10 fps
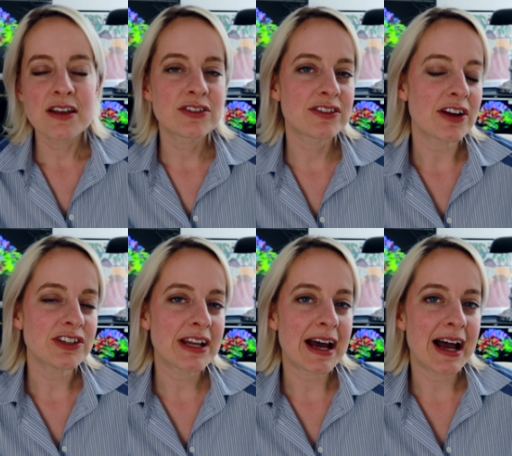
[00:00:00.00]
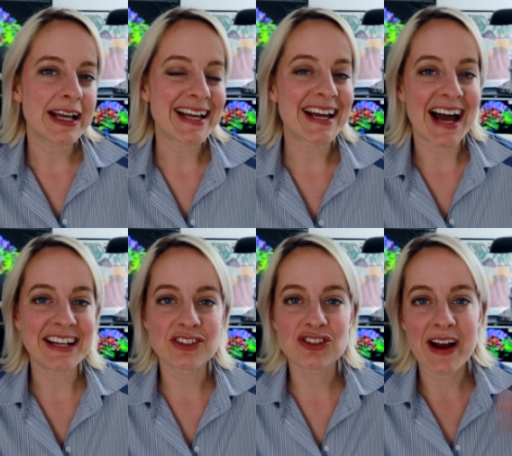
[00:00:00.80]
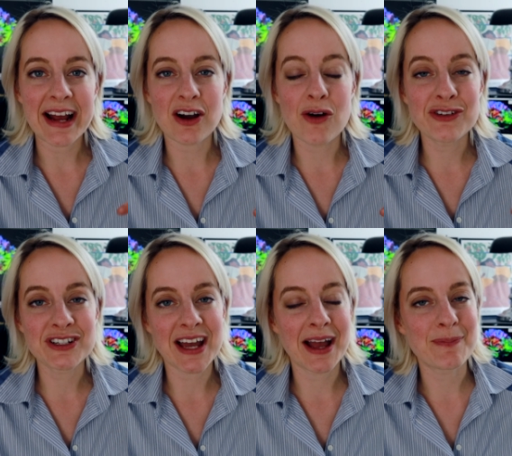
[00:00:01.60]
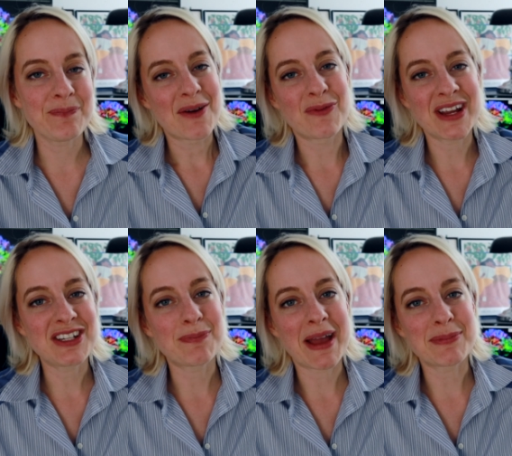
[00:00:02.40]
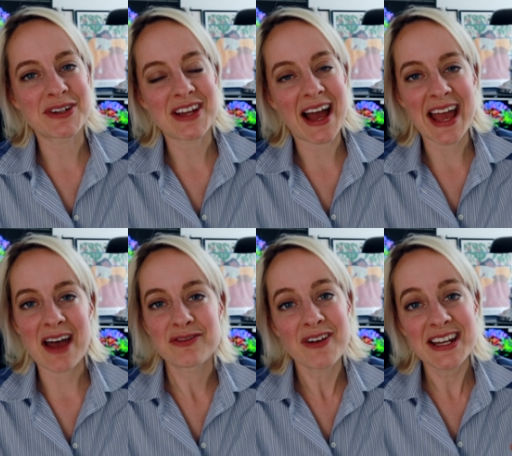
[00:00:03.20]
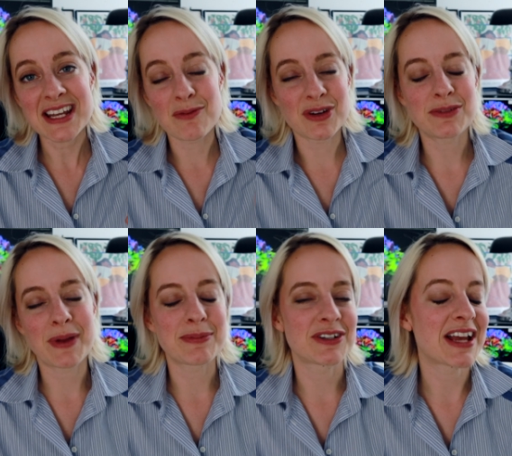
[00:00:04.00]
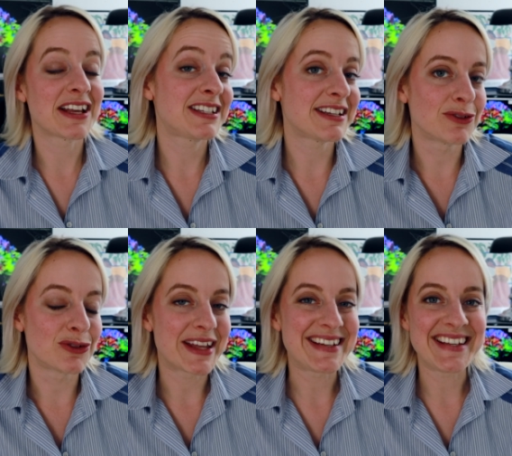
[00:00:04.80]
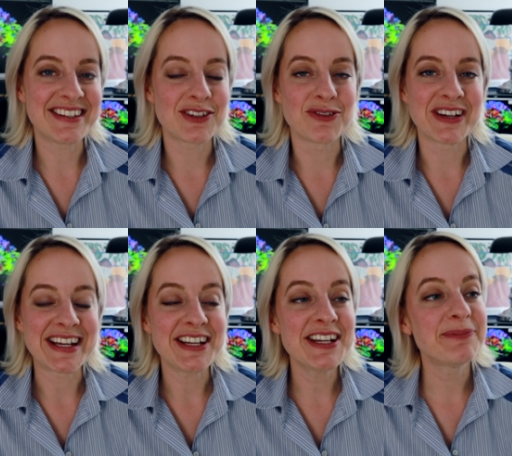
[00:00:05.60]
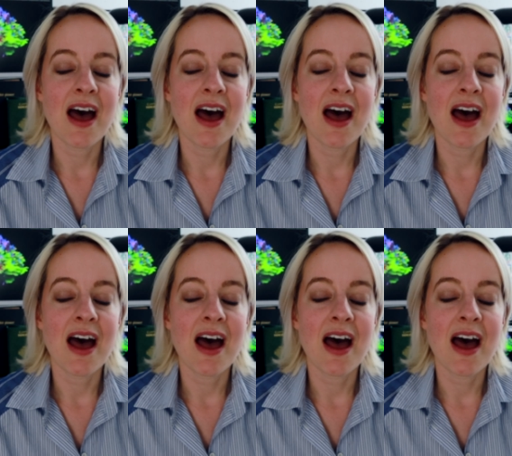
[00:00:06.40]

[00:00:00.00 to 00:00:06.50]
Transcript: such that I can kind of track over time which papers I have read and which papers I still need to read.